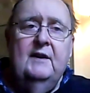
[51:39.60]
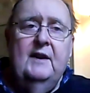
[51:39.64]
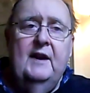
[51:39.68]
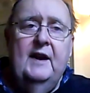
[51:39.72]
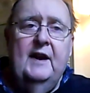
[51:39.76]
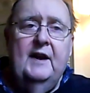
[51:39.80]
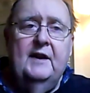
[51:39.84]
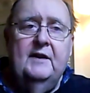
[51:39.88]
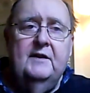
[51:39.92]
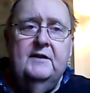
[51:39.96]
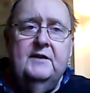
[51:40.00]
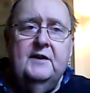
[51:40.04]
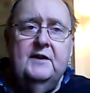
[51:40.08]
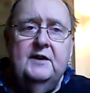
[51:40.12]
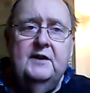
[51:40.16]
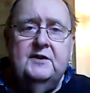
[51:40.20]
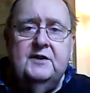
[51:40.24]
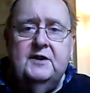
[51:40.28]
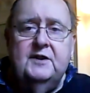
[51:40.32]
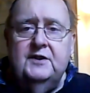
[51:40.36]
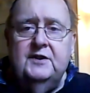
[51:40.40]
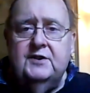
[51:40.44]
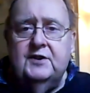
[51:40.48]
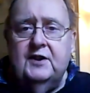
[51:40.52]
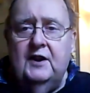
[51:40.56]
And it
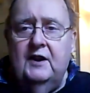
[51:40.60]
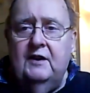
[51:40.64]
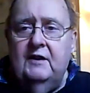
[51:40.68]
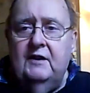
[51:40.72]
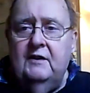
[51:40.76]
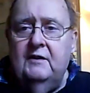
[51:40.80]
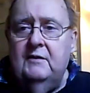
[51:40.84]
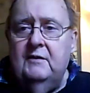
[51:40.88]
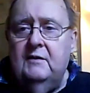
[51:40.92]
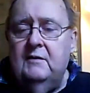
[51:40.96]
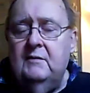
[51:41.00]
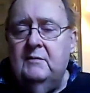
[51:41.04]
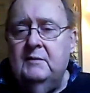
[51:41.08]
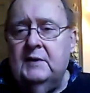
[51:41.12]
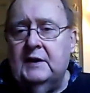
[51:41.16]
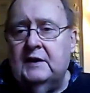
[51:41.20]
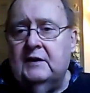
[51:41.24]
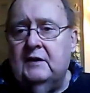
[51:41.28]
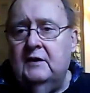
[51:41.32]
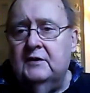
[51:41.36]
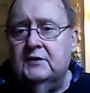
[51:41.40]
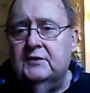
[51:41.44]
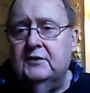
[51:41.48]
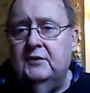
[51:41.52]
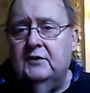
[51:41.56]
is so
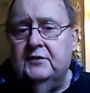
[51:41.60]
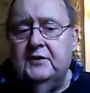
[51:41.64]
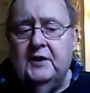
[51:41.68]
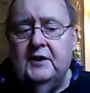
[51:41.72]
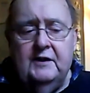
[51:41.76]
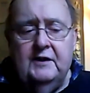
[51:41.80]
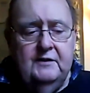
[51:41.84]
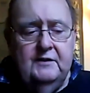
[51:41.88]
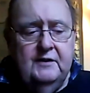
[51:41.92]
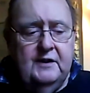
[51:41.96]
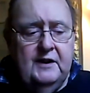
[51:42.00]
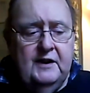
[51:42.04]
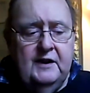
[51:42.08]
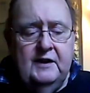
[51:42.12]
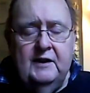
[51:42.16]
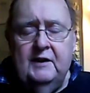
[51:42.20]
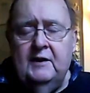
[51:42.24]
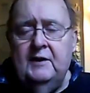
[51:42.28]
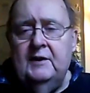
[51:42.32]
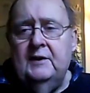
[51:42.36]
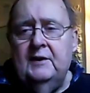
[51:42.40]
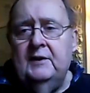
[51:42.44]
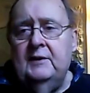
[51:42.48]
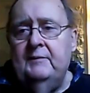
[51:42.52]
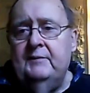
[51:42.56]
because although the
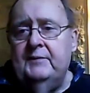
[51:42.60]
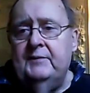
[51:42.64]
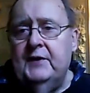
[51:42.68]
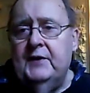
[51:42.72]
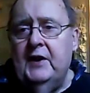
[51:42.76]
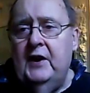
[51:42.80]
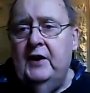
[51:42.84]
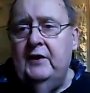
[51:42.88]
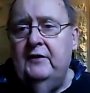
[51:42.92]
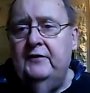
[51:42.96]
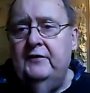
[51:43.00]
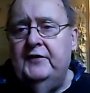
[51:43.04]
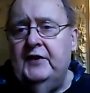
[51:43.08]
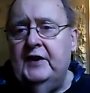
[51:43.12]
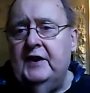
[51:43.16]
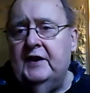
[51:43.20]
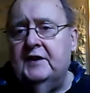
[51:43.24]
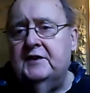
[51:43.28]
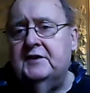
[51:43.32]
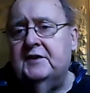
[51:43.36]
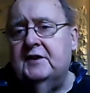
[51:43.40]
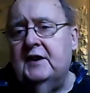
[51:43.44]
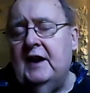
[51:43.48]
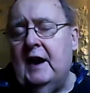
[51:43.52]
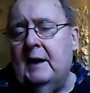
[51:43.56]

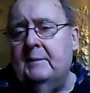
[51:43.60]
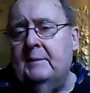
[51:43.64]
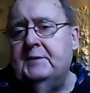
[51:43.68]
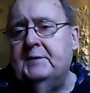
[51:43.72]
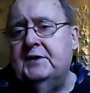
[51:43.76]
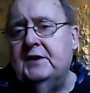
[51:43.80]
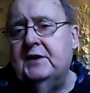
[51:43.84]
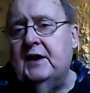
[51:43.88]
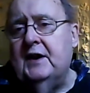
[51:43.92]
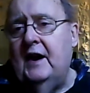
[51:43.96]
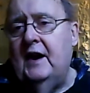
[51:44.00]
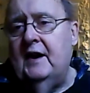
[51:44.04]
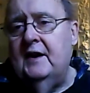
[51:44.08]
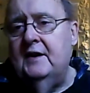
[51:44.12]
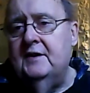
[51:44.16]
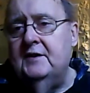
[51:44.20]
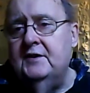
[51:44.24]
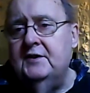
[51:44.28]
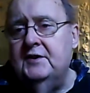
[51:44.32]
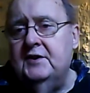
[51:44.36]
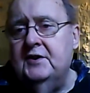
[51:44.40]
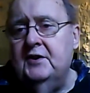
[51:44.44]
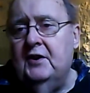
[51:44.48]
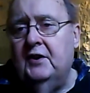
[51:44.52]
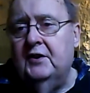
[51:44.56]
overt upside
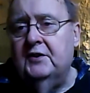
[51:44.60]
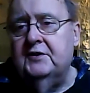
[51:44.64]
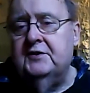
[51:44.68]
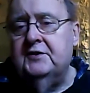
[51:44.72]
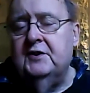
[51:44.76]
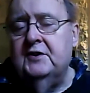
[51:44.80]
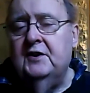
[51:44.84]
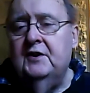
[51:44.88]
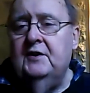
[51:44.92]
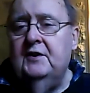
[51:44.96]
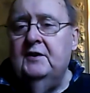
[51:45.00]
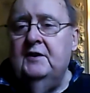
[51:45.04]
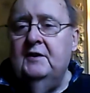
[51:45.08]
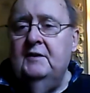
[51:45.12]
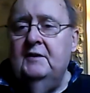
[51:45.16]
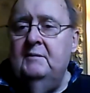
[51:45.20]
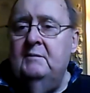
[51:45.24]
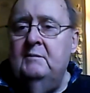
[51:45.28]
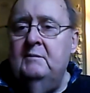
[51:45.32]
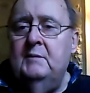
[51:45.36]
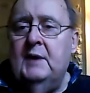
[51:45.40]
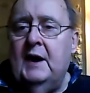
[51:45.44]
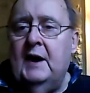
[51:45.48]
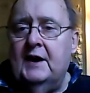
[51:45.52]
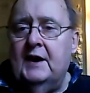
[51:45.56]
is not
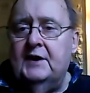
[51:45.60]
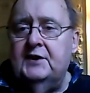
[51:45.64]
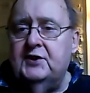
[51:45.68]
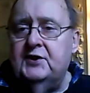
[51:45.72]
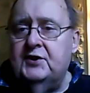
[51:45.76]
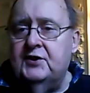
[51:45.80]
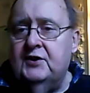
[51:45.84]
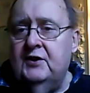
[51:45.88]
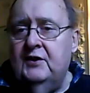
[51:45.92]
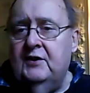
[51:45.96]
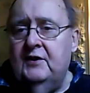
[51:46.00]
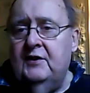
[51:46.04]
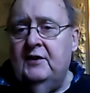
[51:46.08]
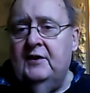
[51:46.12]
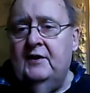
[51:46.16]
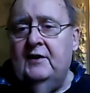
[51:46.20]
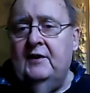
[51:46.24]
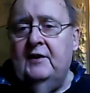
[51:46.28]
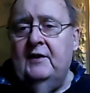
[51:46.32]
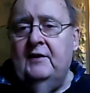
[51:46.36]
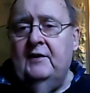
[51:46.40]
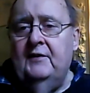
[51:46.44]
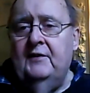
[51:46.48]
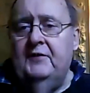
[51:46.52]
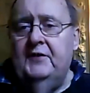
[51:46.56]
much,
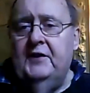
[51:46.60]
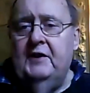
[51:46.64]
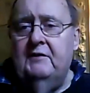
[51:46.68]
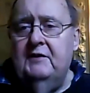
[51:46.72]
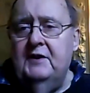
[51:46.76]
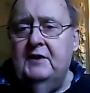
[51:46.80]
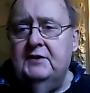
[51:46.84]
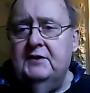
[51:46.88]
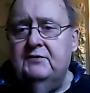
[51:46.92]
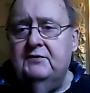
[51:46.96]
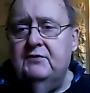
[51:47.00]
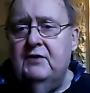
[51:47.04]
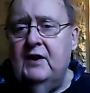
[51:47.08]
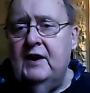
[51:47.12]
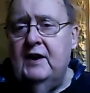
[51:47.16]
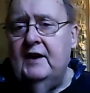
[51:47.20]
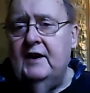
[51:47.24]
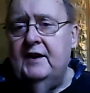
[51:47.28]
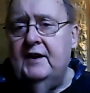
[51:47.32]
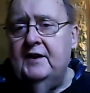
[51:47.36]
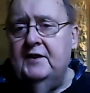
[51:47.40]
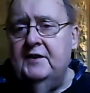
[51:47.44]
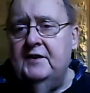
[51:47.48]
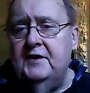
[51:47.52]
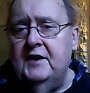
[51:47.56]
there is
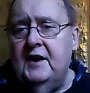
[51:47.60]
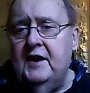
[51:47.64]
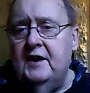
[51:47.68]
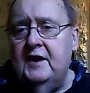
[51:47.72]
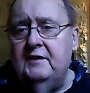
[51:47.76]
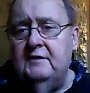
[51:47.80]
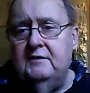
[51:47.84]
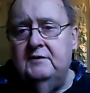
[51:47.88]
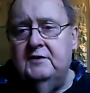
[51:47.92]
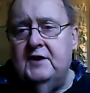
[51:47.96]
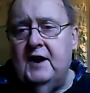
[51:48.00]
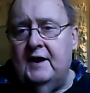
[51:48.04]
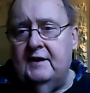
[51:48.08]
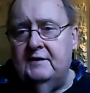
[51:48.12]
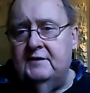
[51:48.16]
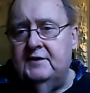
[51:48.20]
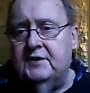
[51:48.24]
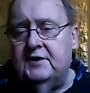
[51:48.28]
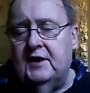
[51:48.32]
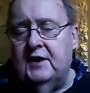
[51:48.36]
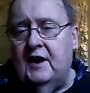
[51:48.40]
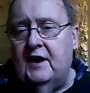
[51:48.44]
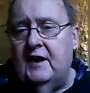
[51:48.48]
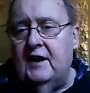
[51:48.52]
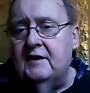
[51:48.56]
really no
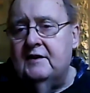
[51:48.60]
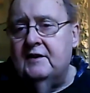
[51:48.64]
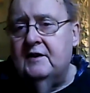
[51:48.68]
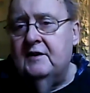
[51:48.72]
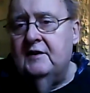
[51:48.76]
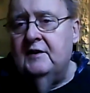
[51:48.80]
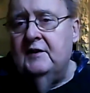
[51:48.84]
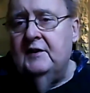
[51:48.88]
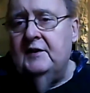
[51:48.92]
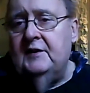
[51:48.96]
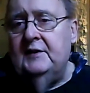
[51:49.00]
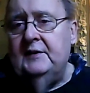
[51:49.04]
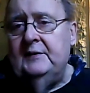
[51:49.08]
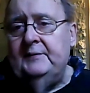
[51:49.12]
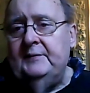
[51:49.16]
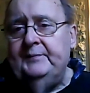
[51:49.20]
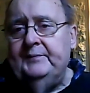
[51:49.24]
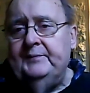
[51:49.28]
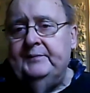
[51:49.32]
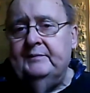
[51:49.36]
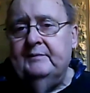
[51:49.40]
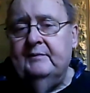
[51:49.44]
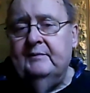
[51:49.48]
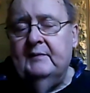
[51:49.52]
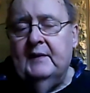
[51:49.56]
downside
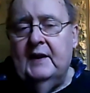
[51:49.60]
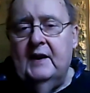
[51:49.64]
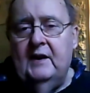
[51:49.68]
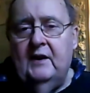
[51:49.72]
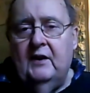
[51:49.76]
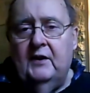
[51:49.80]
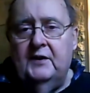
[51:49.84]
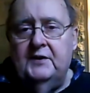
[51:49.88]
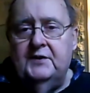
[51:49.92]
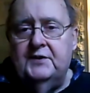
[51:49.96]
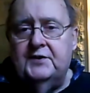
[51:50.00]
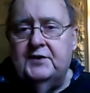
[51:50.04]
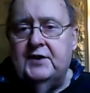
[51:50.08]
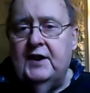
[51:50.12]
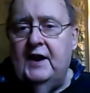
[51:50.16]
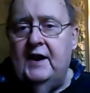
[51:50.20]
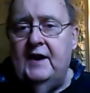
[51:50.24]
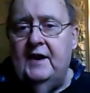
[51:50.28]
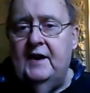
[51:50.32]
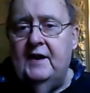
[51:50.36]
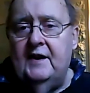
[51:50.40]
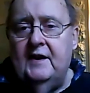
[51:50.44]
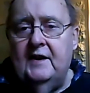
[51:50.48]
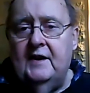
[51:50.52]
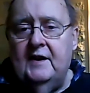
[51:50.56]
on,
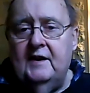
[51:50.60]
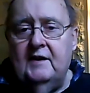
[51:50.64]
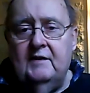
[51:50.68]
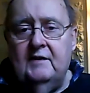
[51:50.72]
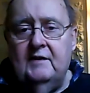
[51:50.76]
say,